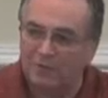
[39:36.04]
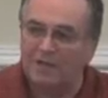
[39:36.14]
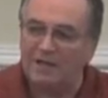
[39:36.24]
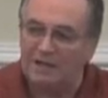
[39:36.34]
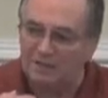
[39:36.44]
right.
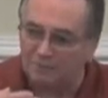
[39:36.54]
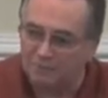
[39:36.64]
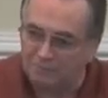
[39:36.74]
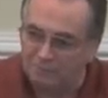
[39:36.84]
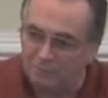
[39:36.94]
When he is
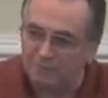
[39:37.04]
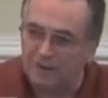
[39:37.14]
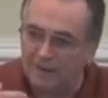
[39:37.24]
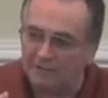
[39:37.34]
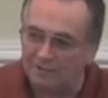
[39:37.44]

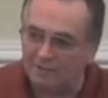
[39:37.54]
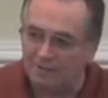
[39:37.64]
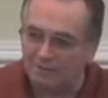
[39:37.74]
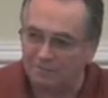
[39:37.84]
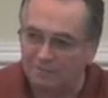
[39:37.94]
revealed as
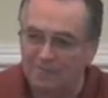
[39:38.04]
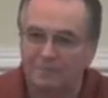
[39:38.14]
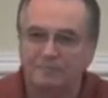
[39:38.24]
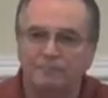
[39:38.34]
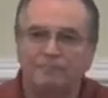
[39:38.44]
he is, right?
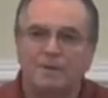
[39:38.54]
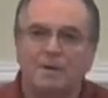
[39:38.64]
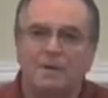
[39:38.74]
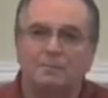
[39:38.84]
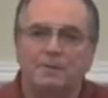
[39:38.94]

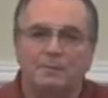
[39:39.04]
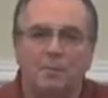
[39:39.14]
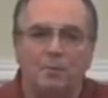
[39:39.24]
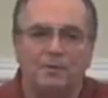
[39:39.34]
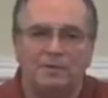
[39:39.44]
But the
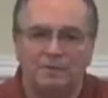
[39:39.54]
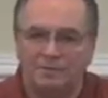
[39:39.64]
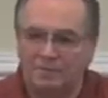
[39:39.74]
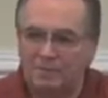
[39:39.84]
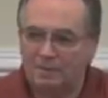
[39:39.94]
point
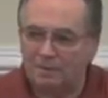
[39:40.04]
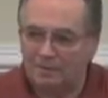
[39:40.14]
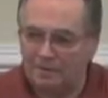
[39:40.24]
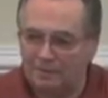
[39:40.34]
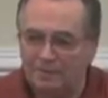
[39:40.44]
is, revelation.
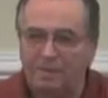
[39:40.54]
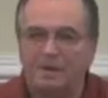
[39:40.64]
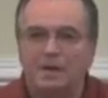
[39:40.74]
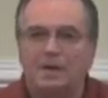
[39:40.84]
Yes,